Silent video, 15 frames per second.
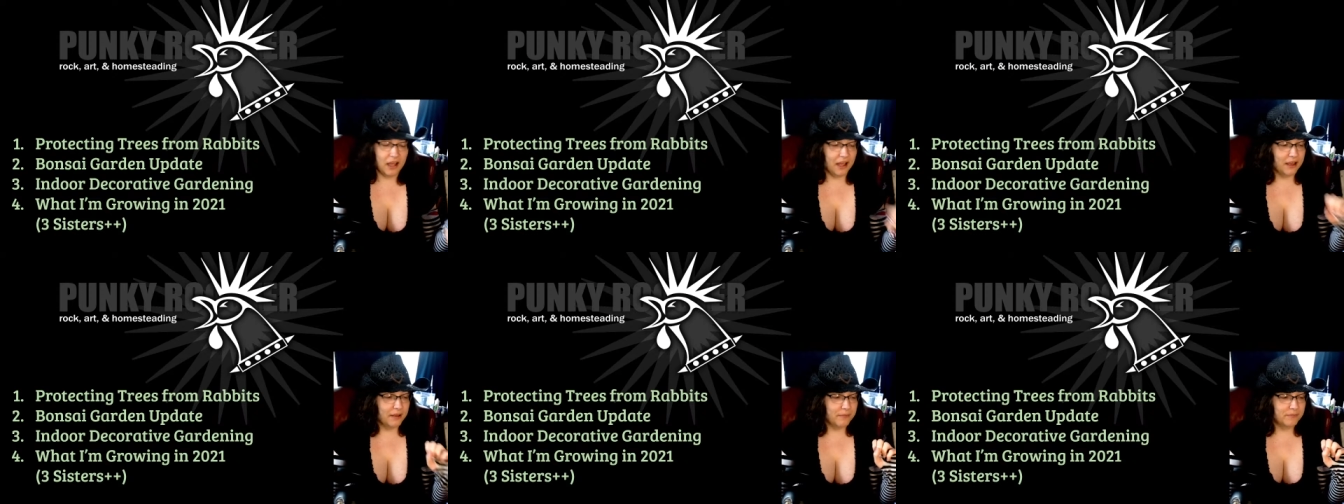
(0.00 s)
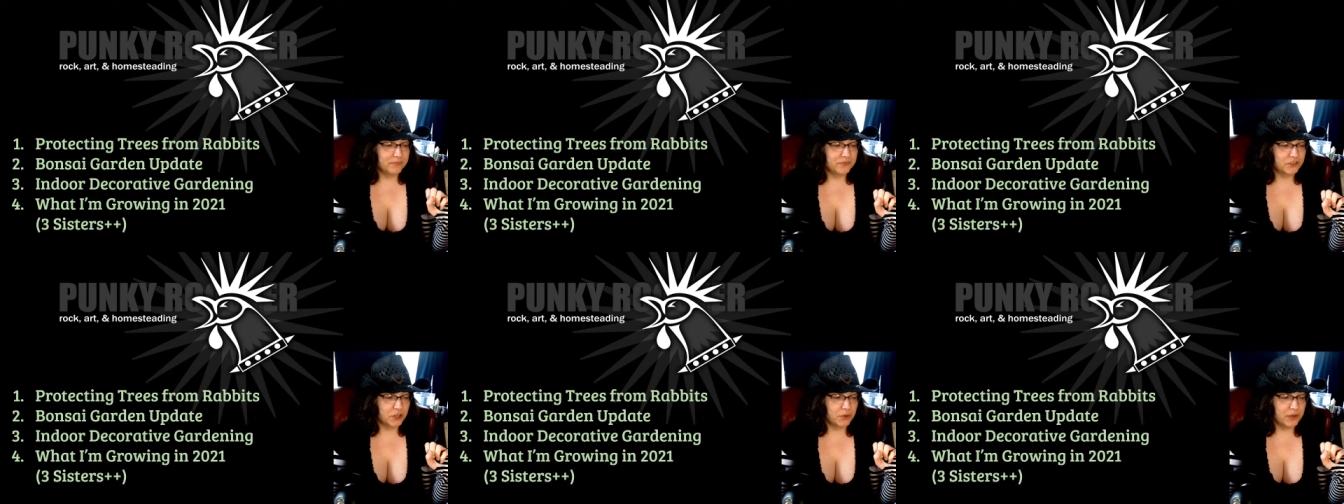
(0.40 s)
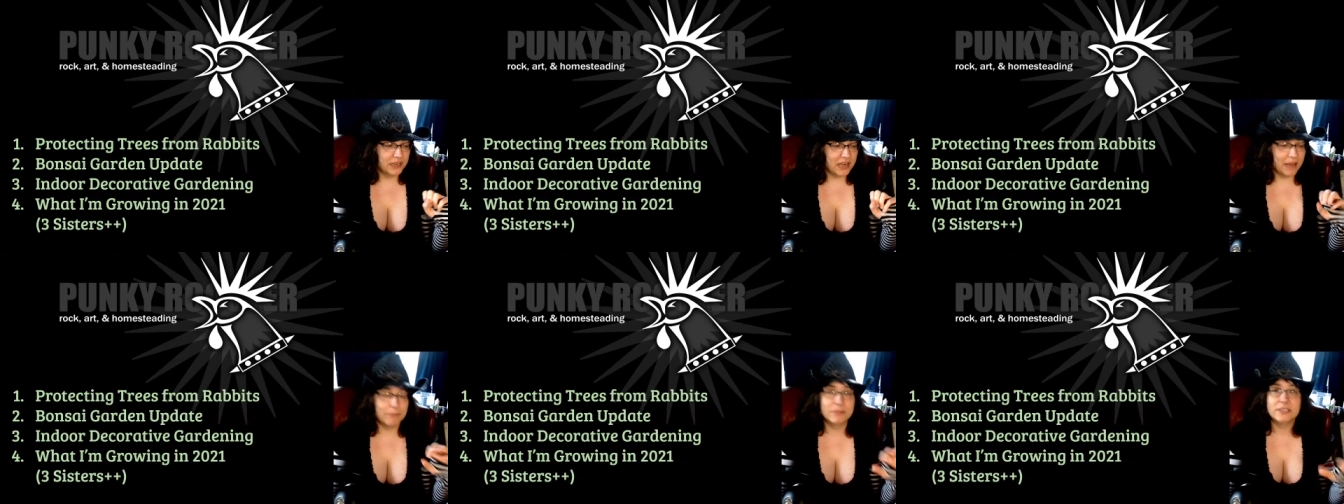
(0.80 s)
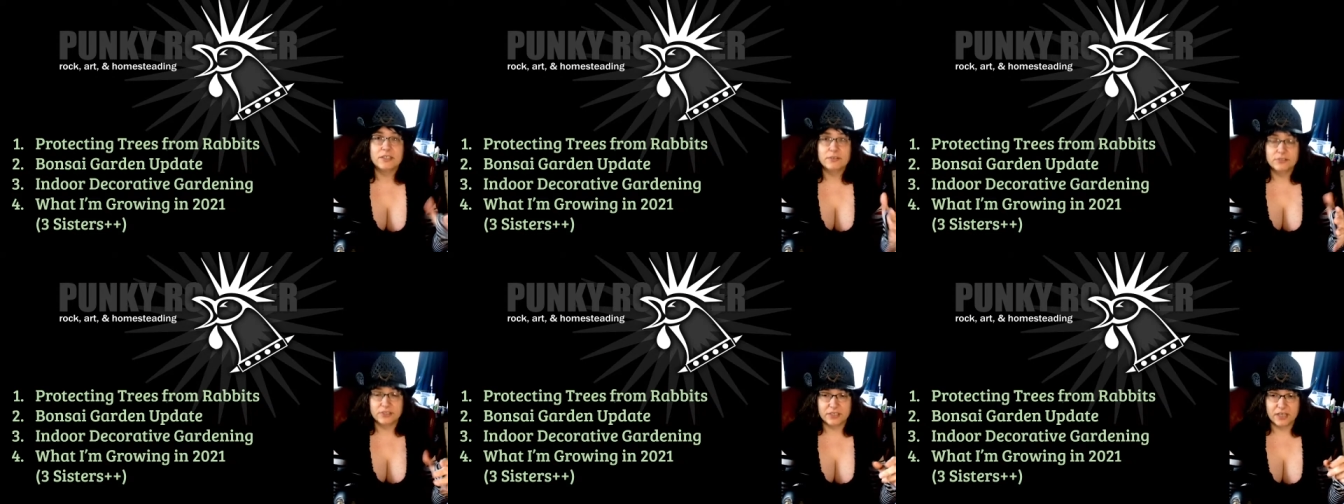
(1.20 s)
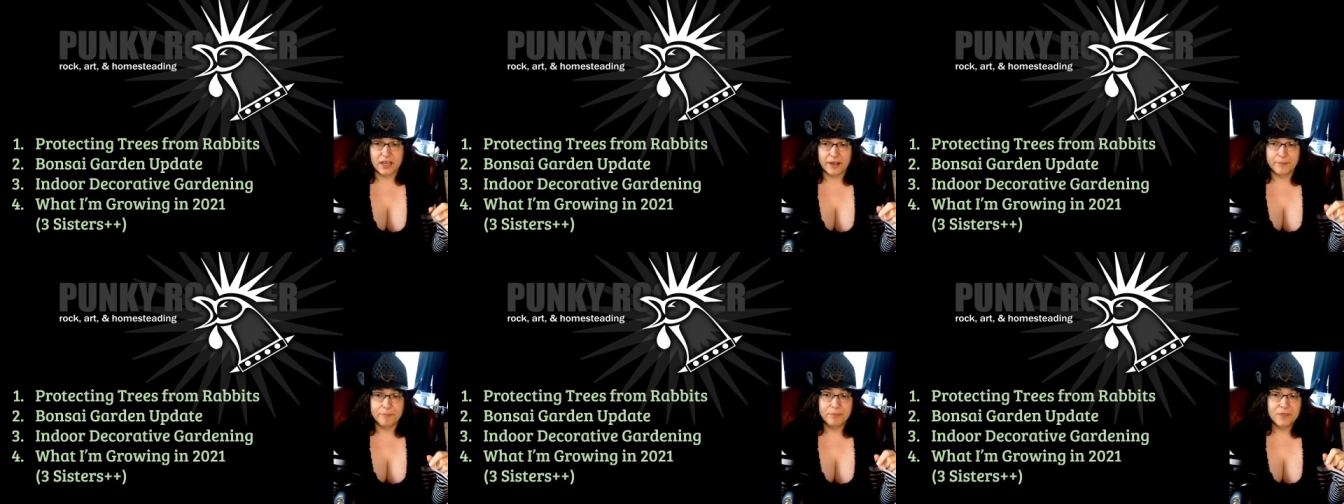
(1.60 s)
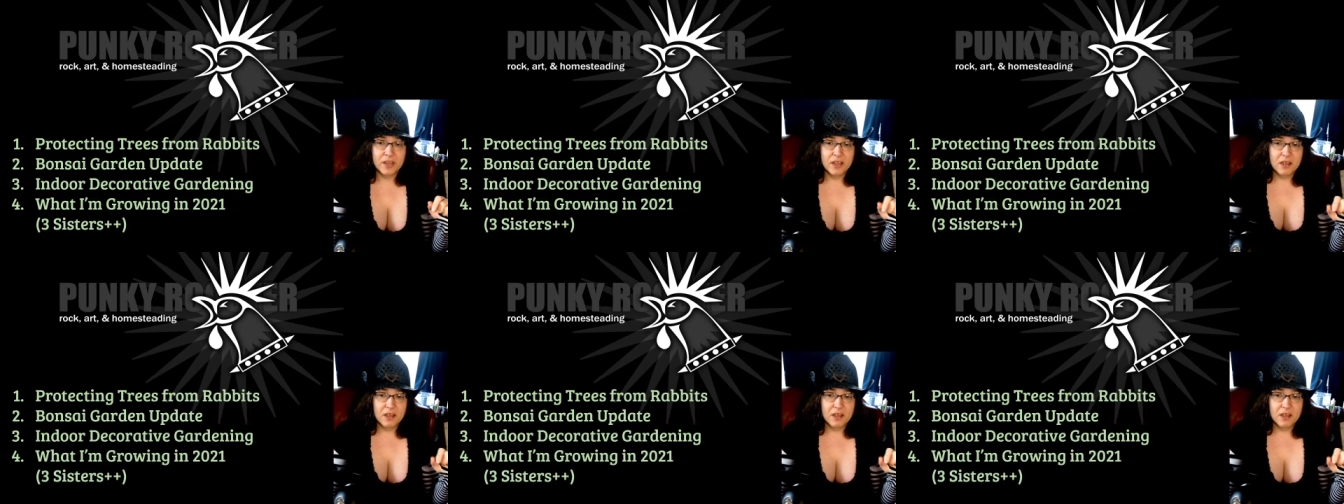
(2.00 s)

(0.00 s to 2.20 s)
Um, so in episodes to come.